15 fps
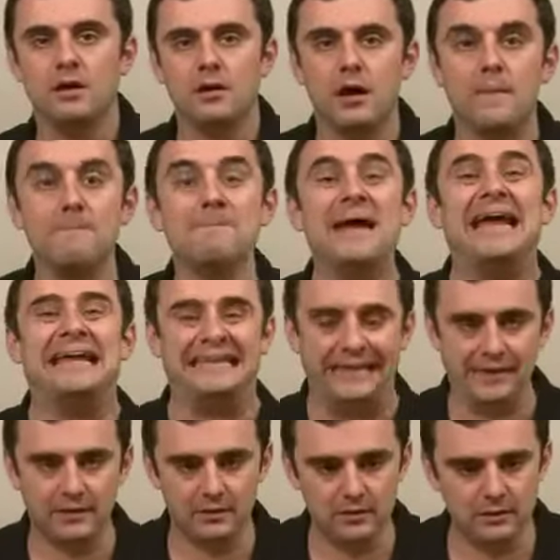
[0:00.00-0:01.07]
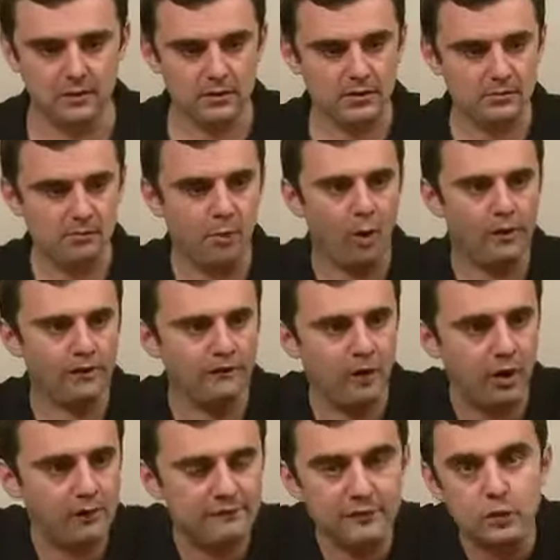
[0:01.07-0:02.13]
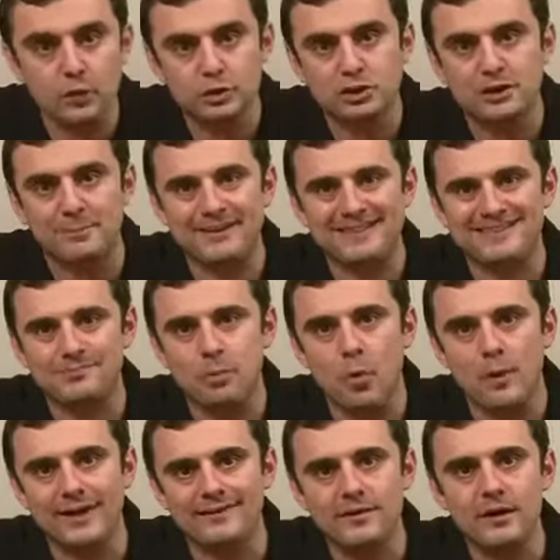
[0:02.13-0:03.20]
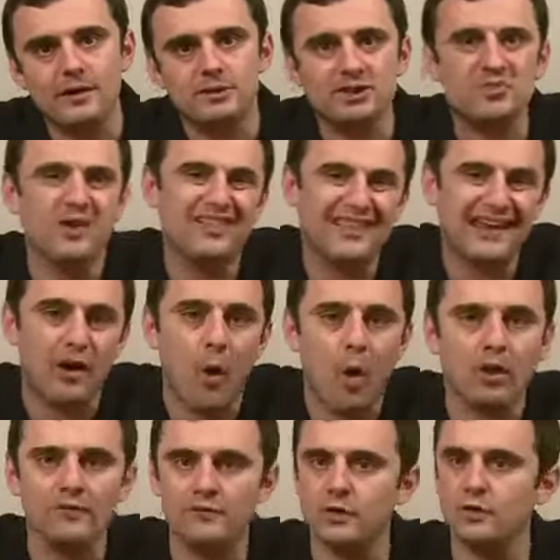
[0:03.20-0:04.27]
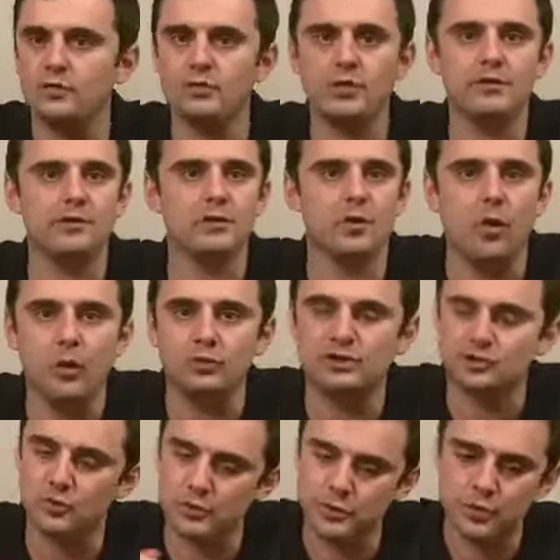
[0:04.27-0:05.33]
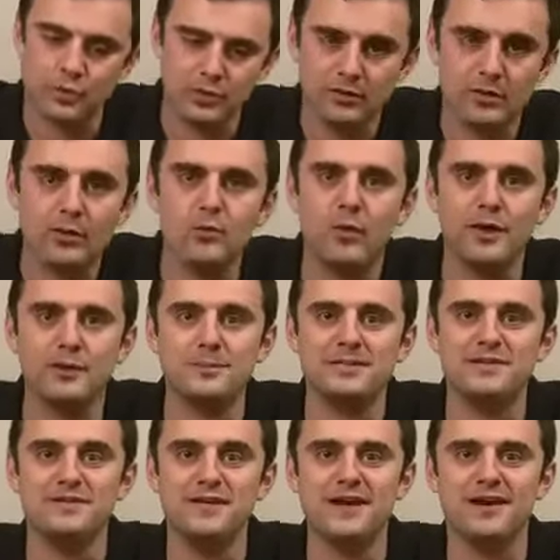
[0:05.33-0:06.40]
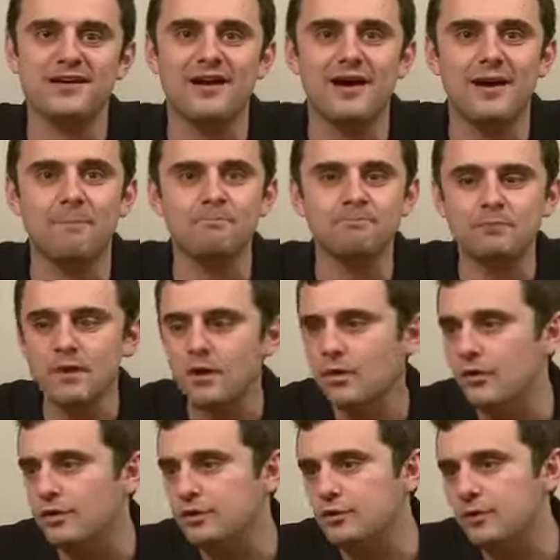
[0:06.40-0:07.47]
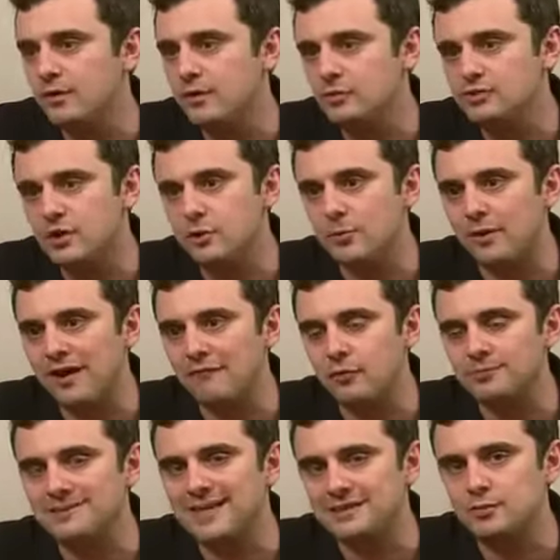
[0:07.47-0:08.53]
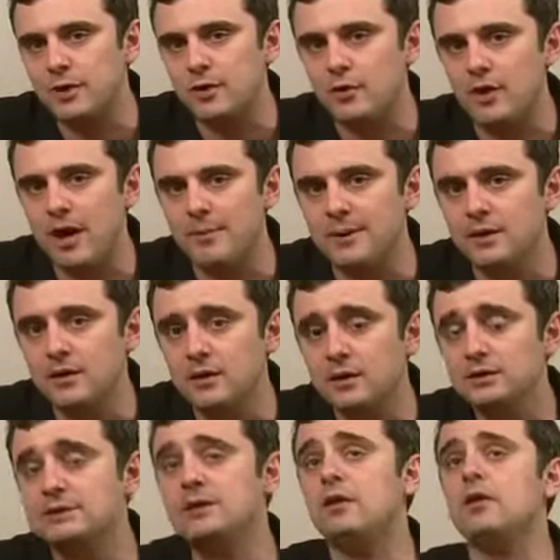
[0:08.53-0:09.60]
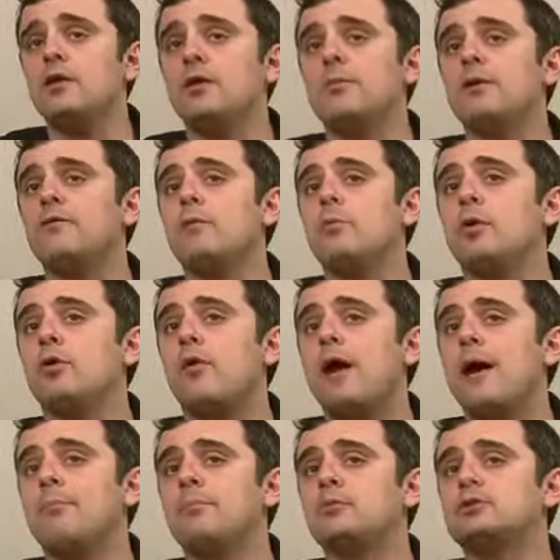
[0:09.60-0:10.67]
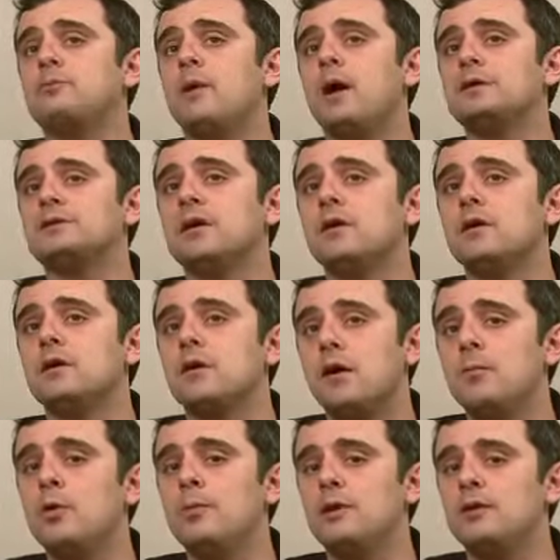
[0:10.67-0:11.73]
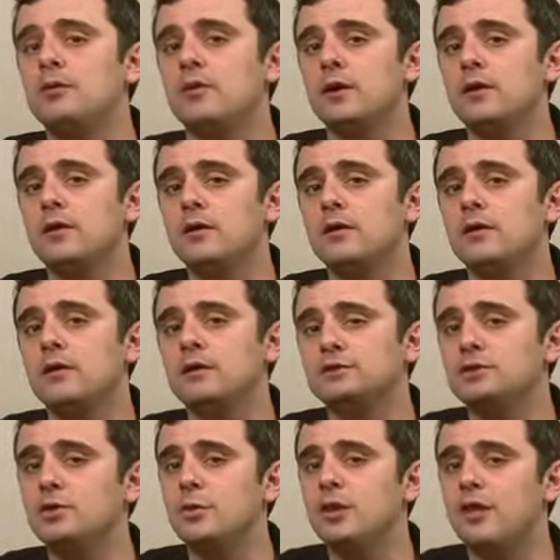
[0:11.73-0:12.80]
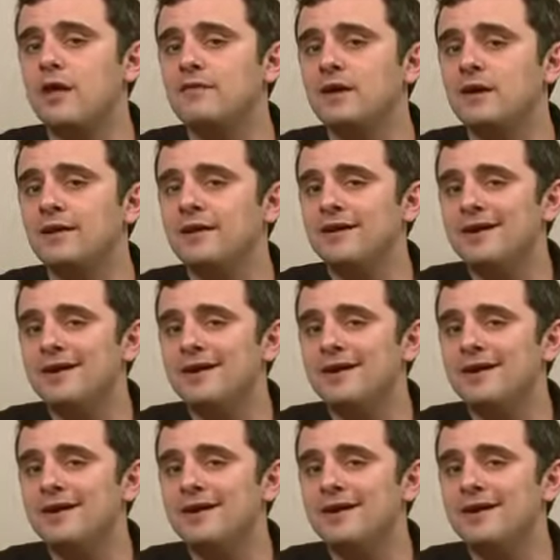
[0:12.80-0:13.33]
commanding part of our viewership at this point. Just want to thank all of you, whether you're old school and you go to WineLibraryTV.com or you do it in those other platforms. That's why you don't comment. Still a little bit of a bullcrap response. Come home and do it because you know we love it.